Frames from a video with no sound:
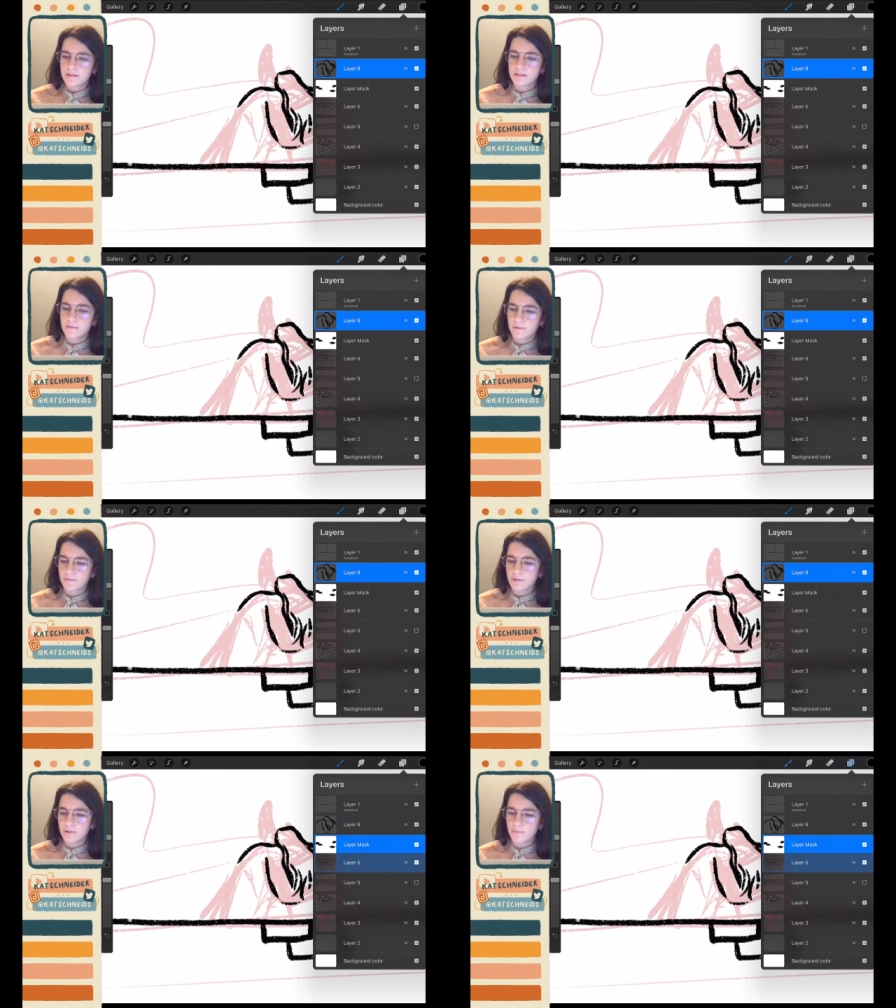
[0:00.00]
Because if I
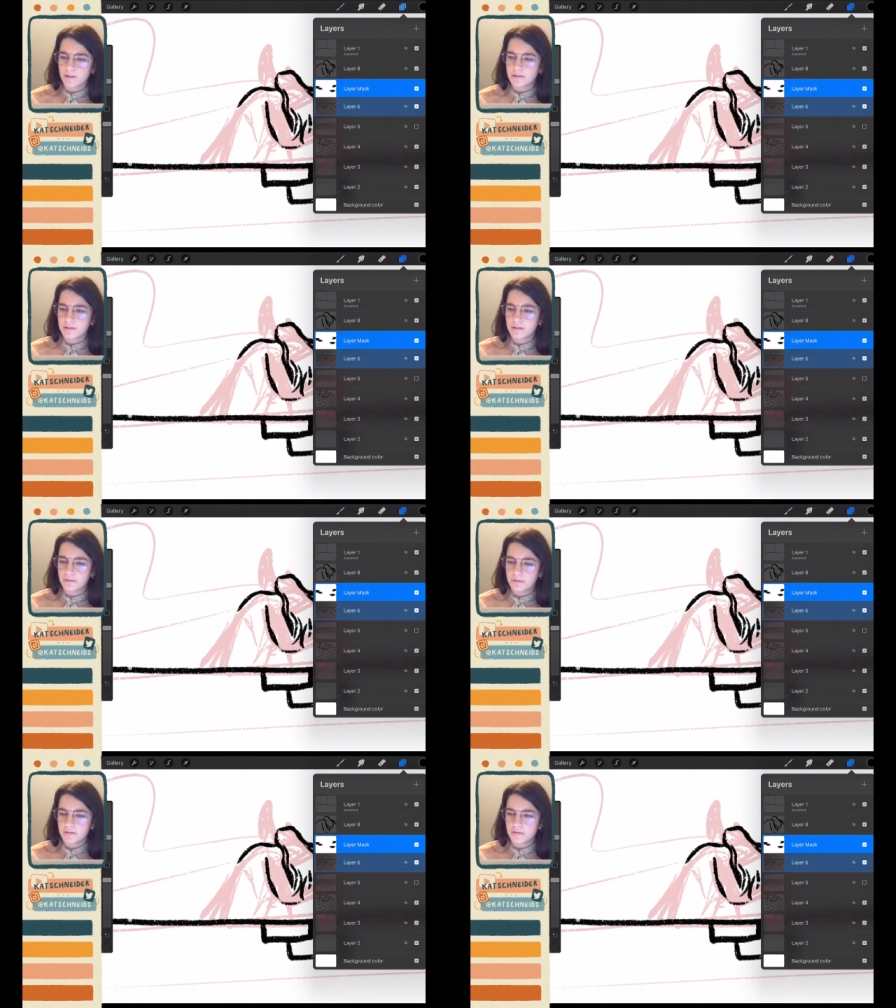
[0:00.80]
really wanted
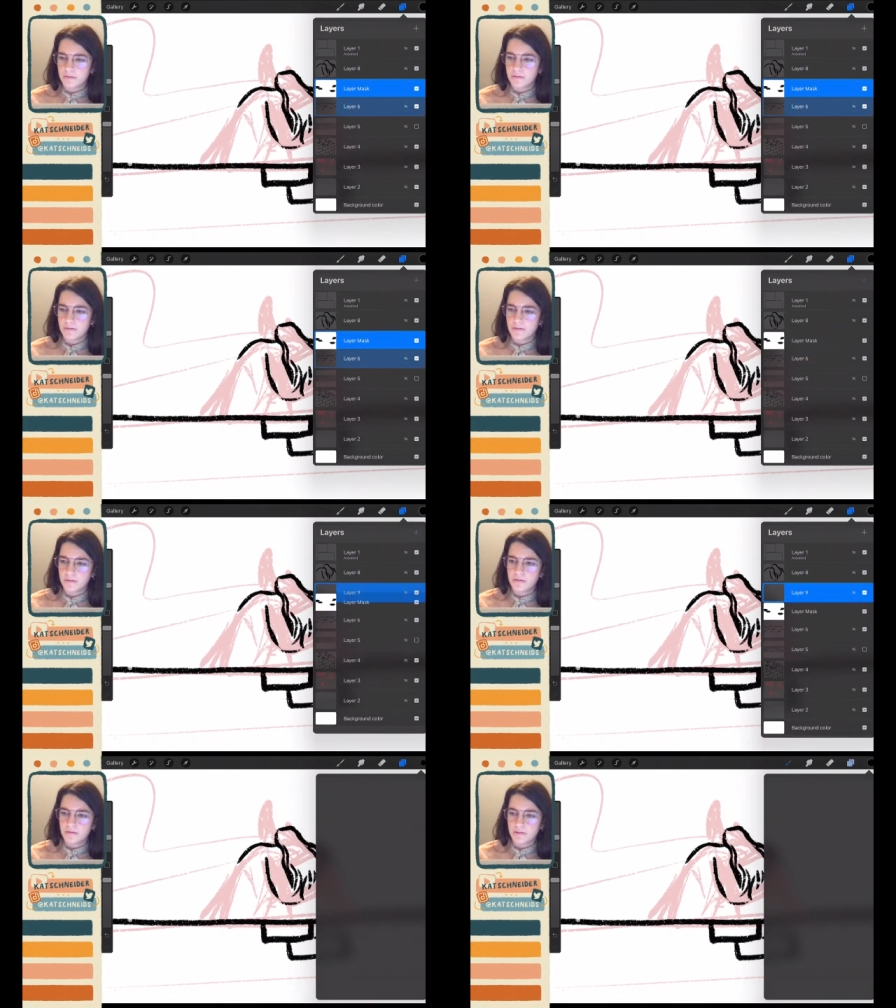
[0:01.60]
to
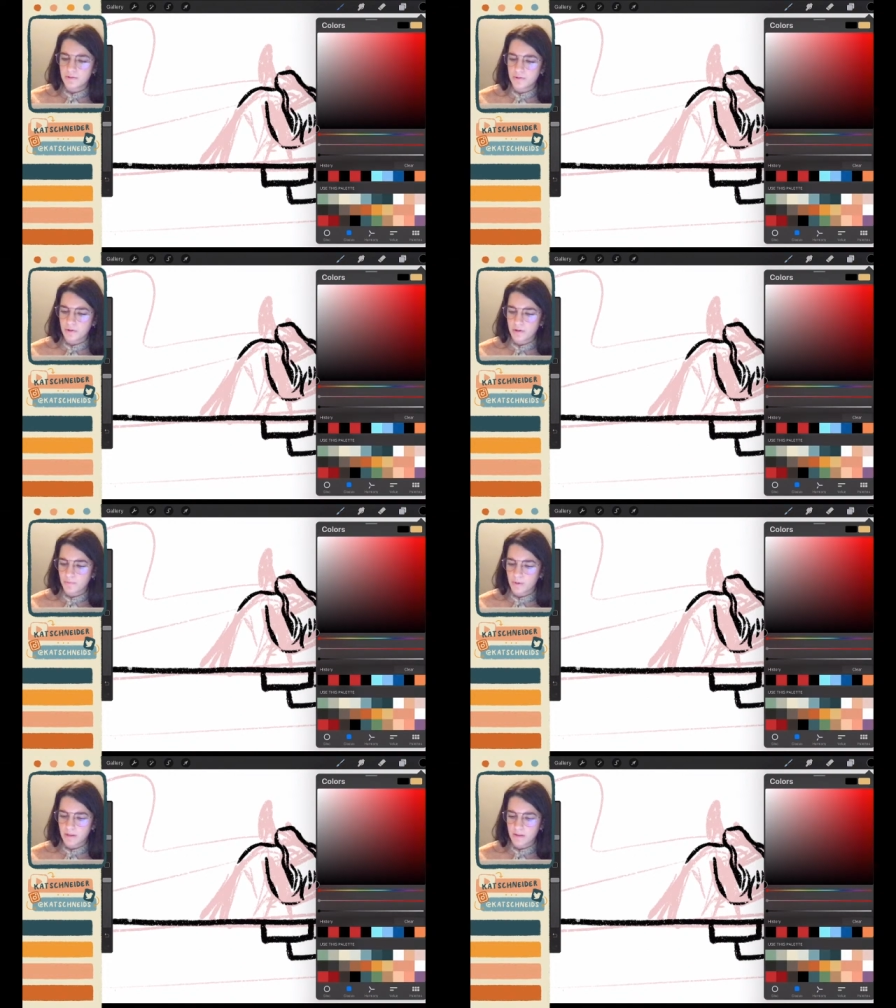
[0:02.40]
draw
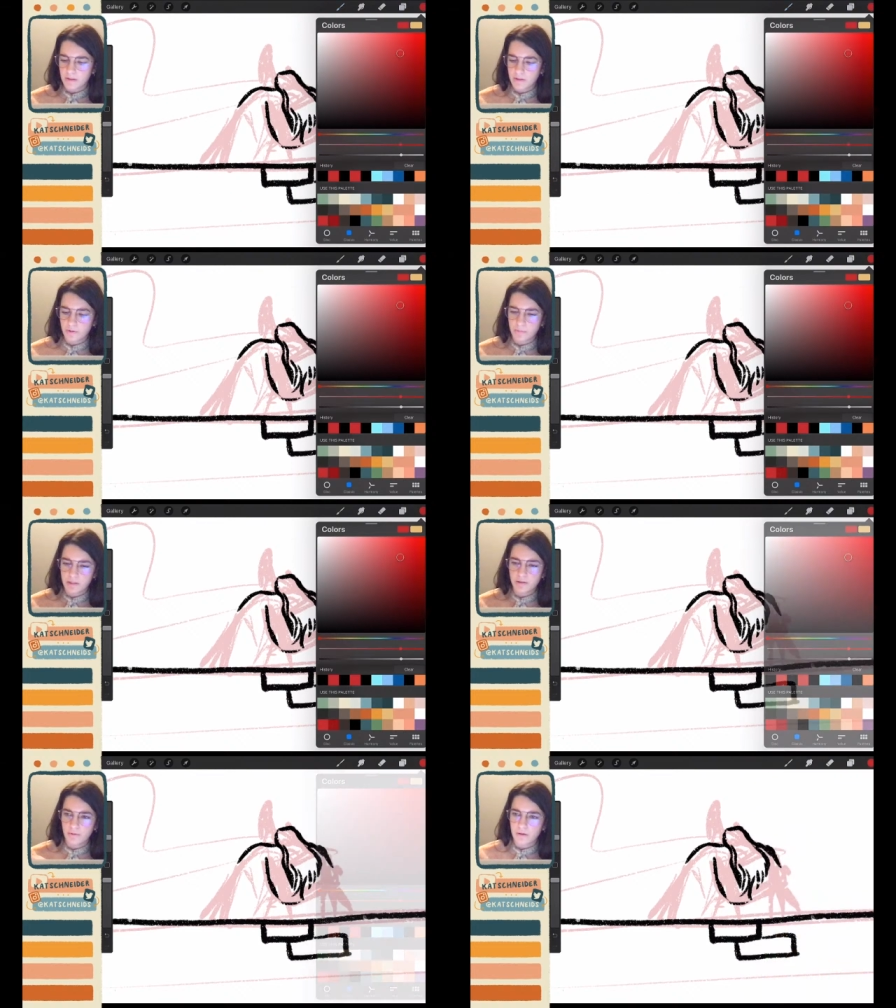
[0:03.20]
the way that they told me
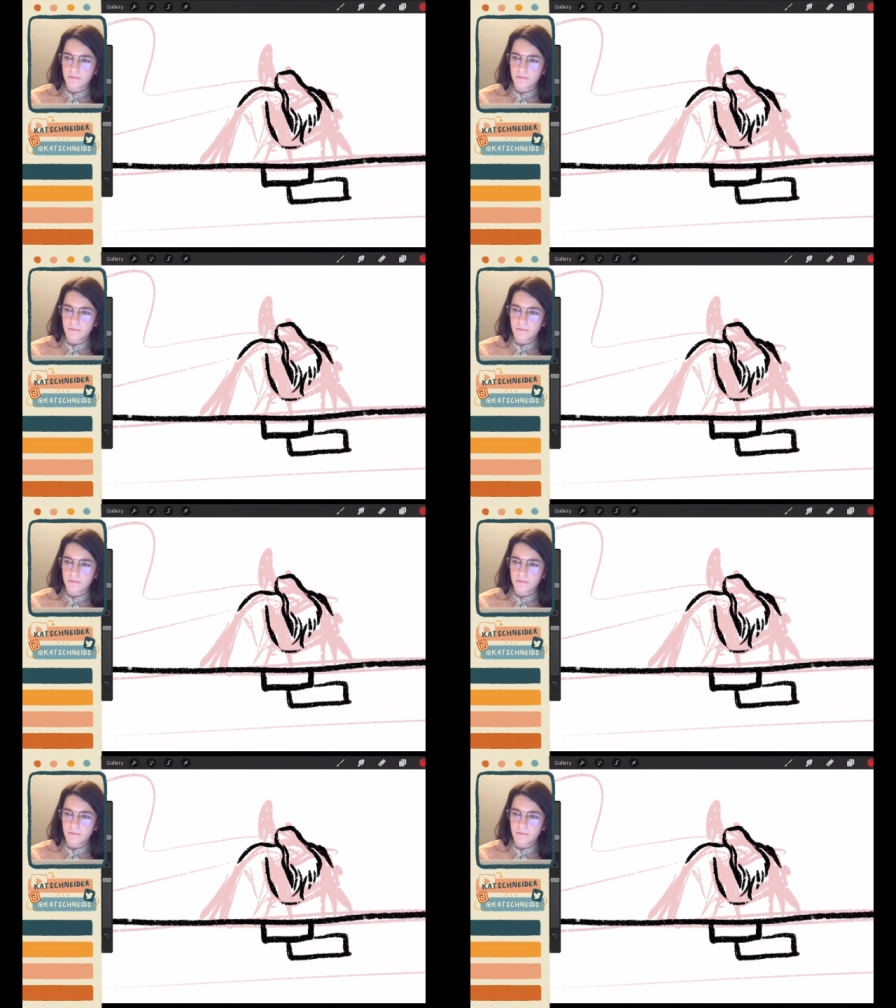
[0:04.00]
to,